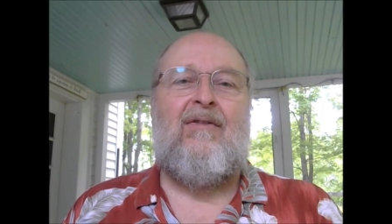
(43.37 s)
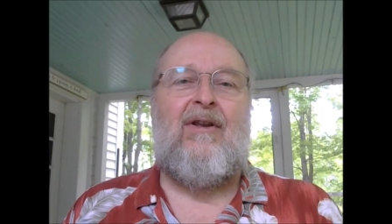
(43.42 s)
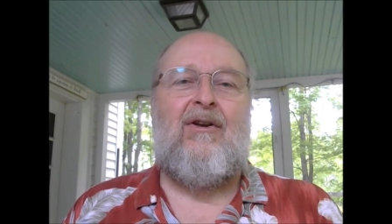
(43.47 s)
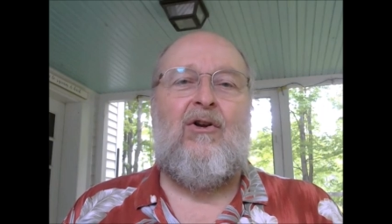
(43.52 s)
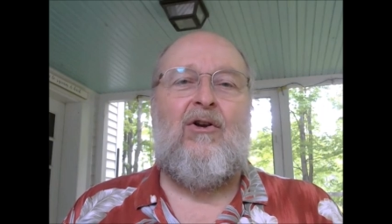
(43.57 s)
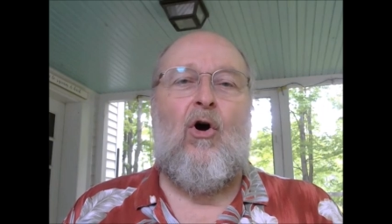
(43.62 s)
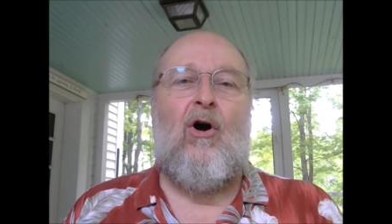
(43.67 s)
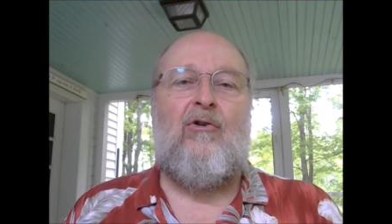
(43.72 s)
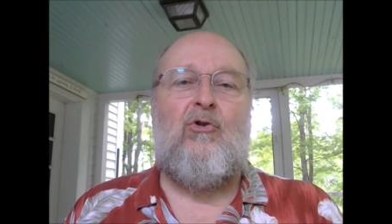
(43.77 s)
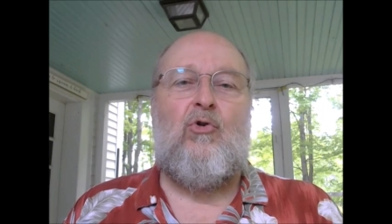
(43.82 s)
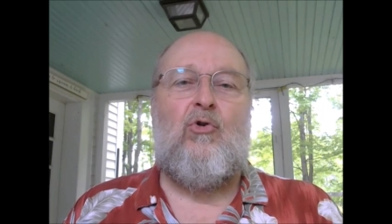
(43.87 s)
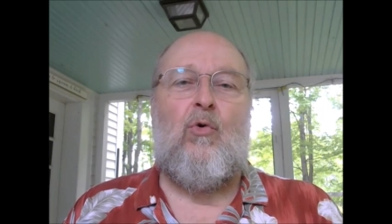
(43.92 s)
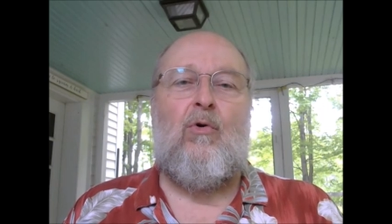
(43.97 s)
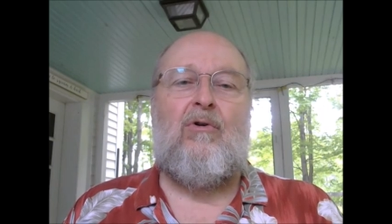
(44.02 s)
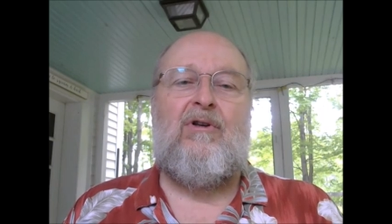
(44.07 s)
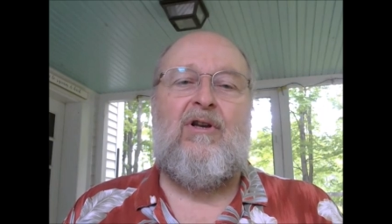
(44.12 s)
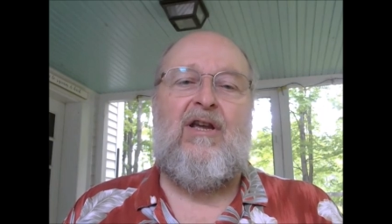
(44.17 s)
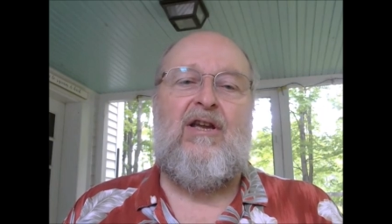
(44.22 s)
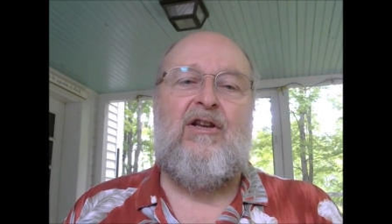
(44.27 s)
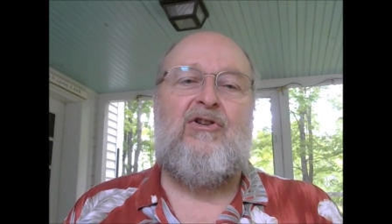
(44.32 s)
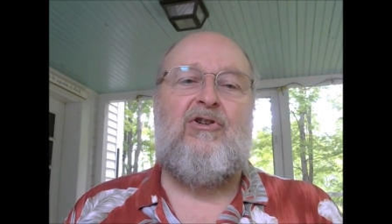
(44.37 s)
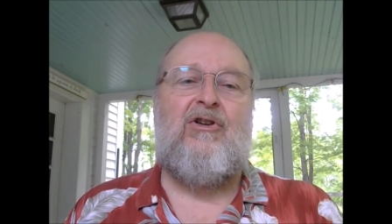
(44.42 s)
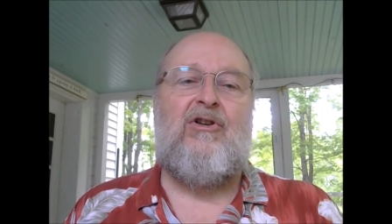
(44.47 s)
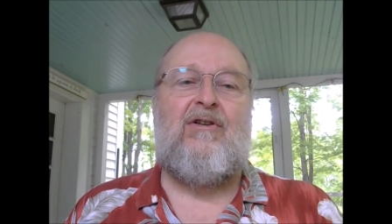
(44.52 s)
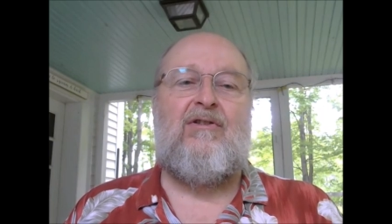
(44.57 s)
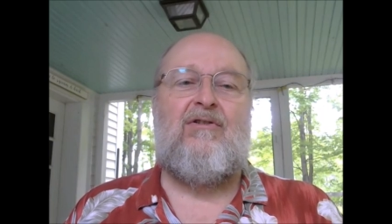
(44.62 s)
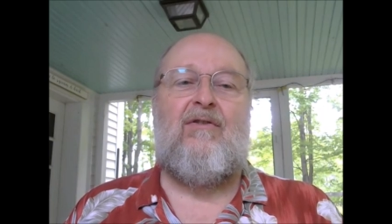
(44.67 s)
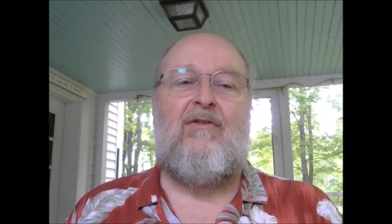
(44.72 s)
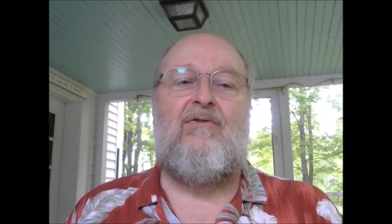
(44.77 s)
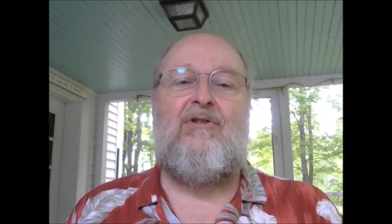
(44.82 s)
the non-dual
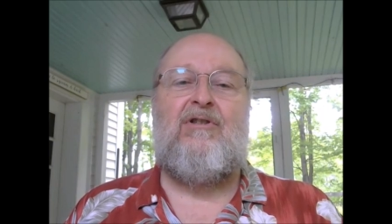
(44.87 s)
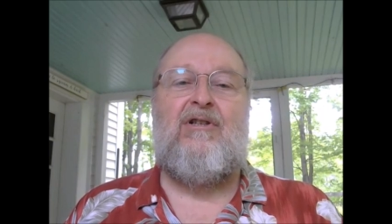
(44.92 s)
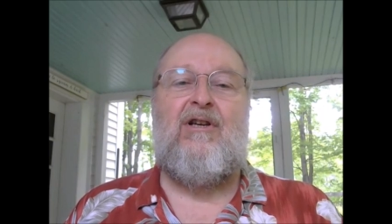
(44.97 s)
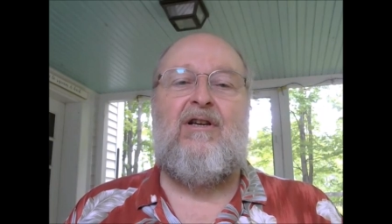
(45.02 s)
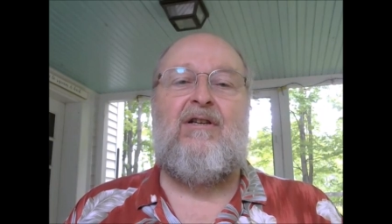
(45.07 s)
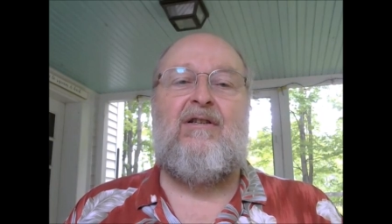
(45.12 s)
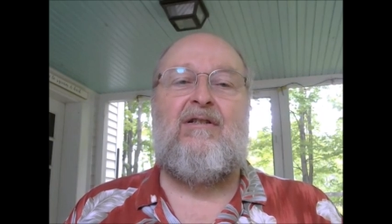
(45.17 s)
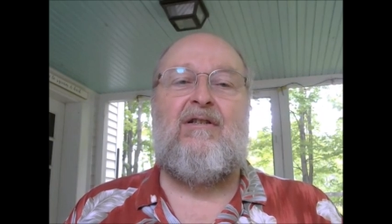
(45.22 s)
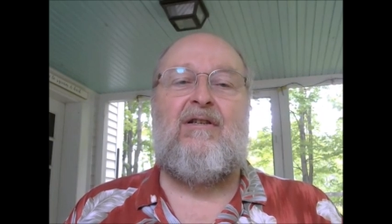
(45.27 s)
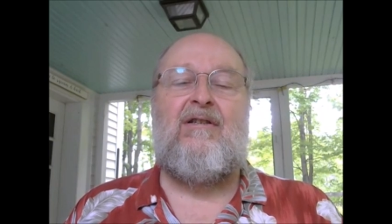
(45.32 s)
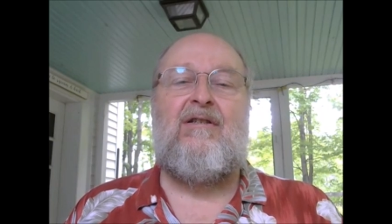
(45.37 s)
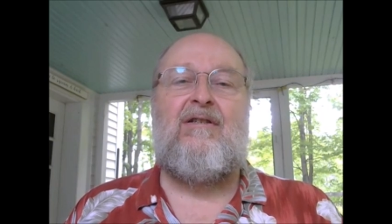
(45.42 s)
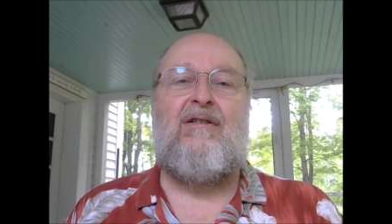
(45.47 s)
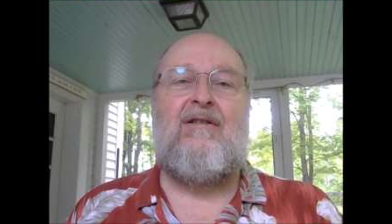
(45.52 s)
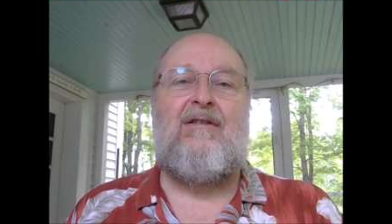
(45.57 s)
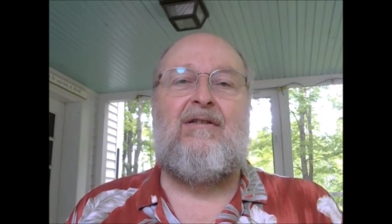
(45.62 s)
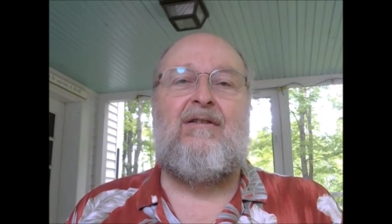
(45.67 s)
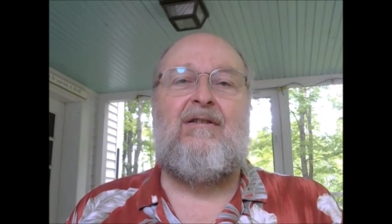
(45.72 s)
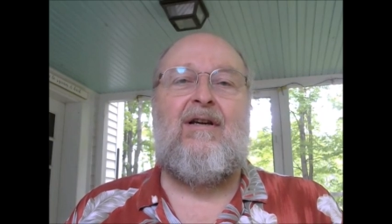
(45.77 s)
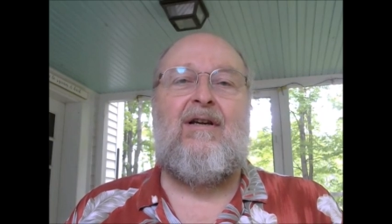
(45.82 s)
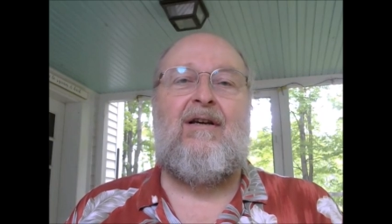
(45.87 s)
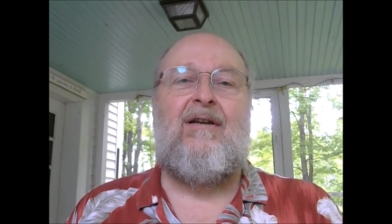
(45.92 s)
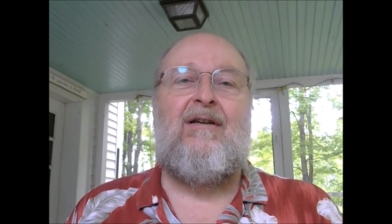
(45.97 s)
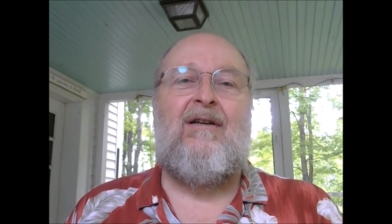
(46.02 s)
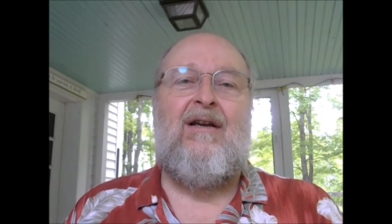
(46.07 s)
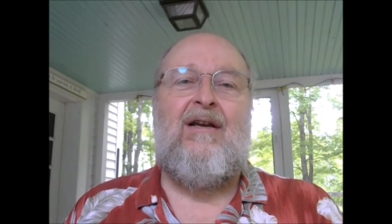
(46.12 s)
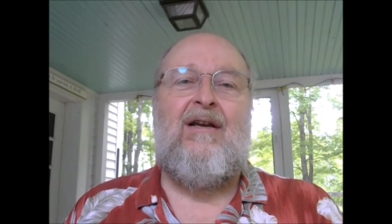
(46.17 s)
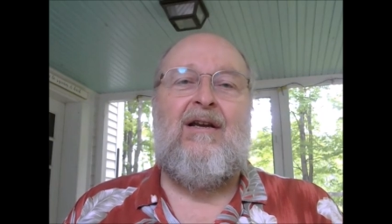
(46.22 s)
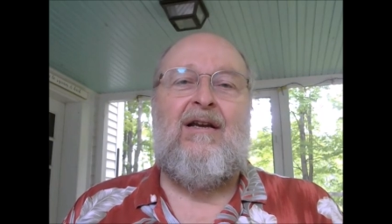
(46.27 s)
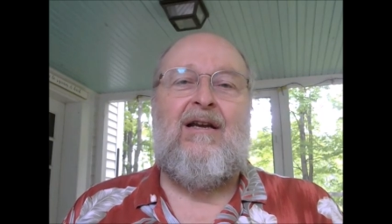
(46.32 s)
teachings of Jesus, and uh,
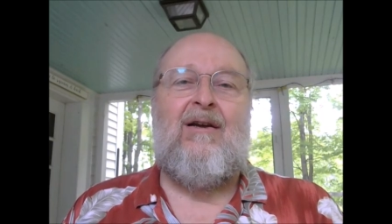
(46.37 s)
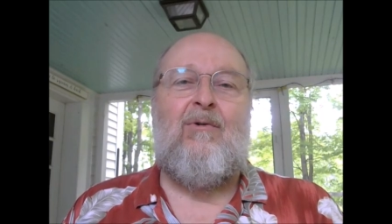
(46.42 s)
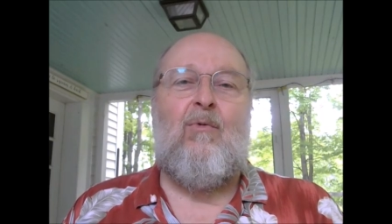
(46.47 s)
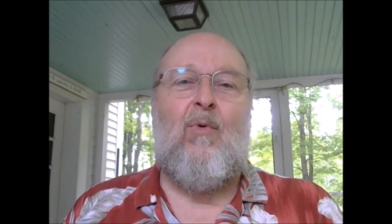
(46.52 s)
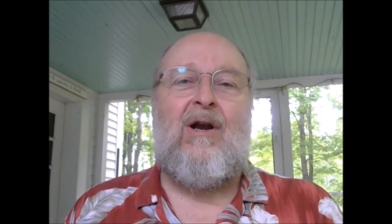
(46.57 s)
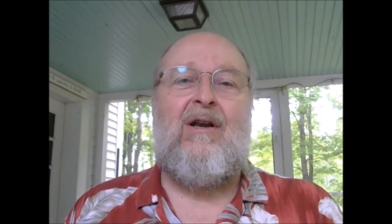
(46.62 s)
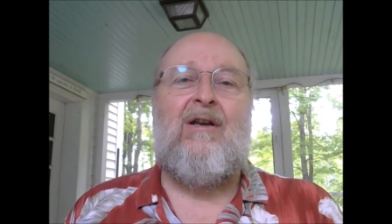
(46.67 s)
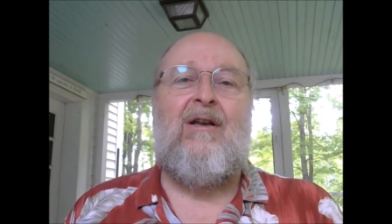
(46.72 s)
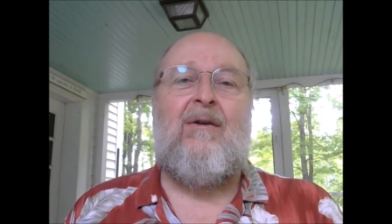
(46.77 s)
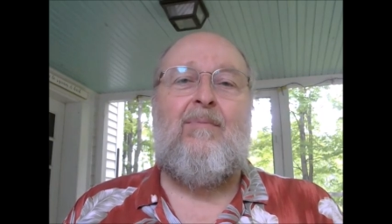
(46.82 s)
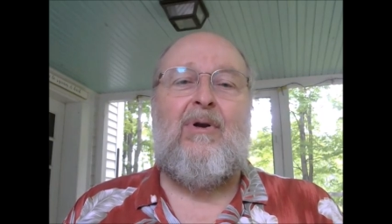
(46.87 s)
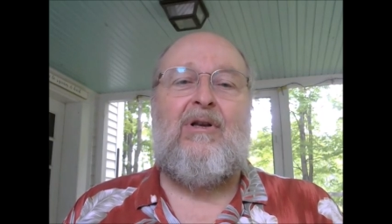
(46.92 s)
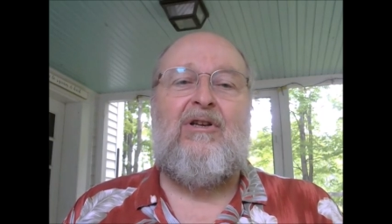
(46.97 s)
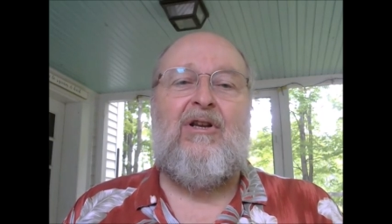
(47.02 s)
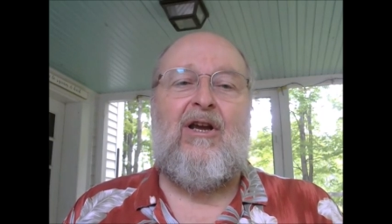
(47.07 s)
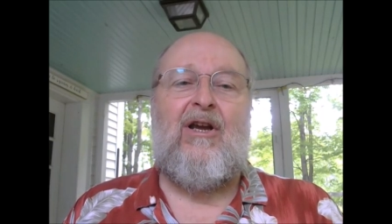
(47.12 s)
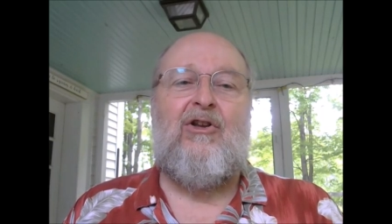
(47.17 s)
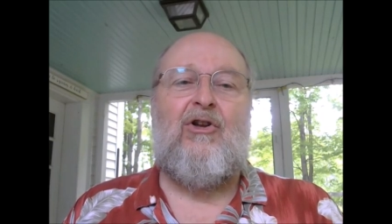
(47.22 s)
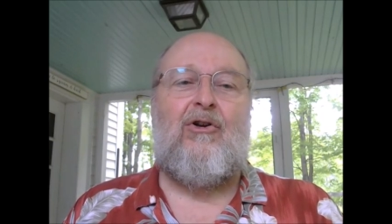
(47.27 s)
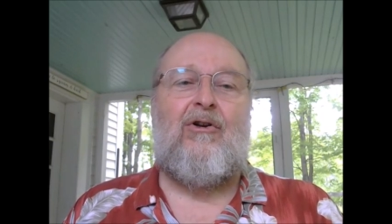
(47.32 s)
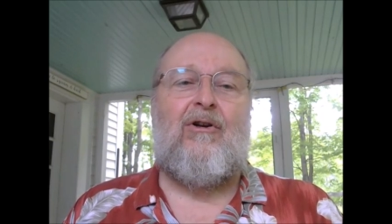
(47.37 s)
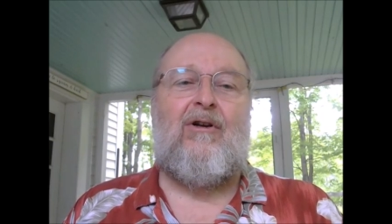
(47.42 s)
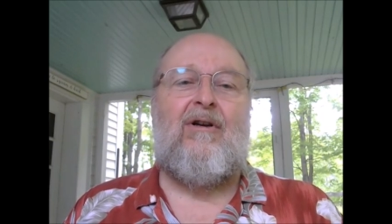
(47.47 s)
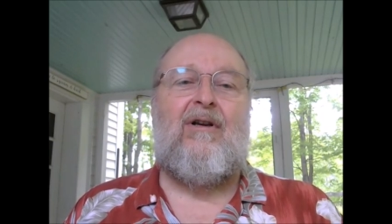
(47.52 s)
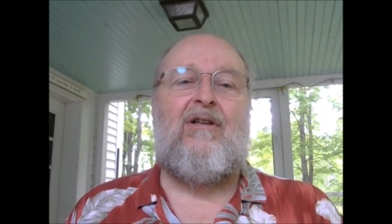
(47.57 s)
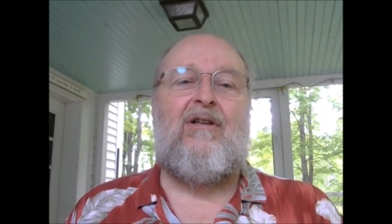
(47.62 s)
one in particular.